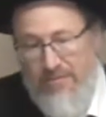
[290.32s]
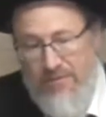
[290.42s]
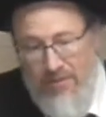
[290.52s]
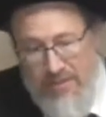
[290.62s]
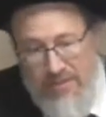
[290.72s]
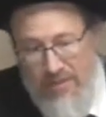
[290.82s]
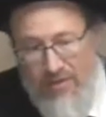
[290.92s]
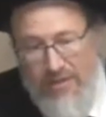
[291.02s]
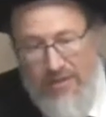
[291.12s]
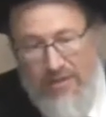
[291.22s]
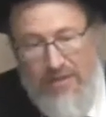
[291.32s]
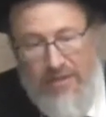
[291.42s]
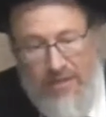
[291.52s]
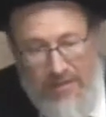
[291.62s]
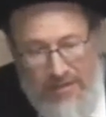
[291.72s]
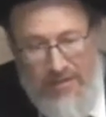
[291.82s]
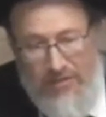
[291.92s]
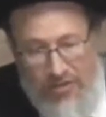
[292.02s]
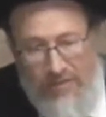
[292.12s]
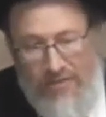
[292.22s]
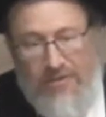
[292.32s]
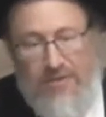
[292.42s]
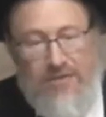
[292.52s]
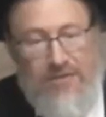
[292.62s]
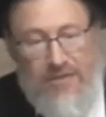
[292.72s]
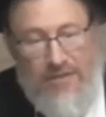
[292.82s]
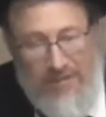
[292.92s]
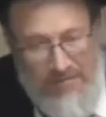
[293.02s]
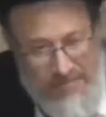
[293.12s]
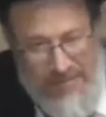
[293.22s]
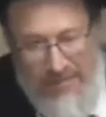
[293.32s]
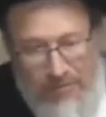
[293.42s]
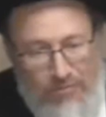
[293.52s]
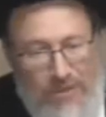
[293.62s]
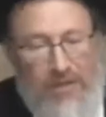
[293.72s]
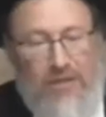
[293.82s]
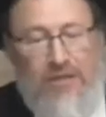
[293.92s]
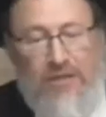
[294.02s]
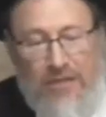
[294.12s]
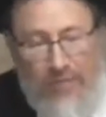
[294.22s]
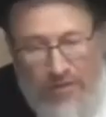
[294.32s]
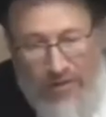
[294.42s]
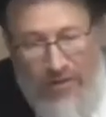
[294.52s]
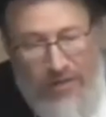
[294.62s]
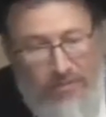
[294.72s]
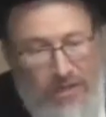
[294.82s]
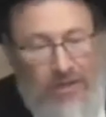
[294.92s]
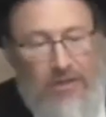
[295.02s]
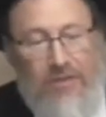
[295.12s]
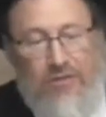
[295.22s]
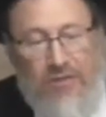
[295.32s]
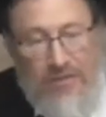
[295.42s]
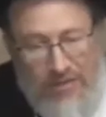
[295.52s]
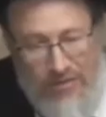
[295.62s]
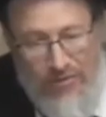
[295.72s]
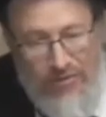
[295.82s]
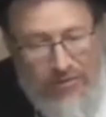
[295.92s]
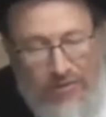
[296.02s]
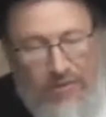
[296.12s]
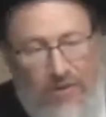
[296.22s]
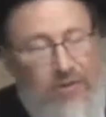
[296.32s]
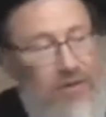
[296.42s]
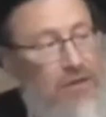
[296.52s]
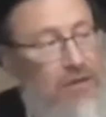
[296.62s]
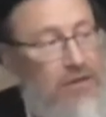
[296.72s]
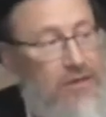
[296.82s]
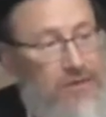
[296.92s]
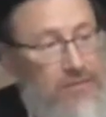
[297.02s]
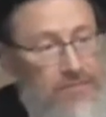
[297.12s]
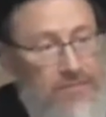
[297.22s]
slowly, the yeshivas came to America. There was Torah in America. There was institutions of Torah in America.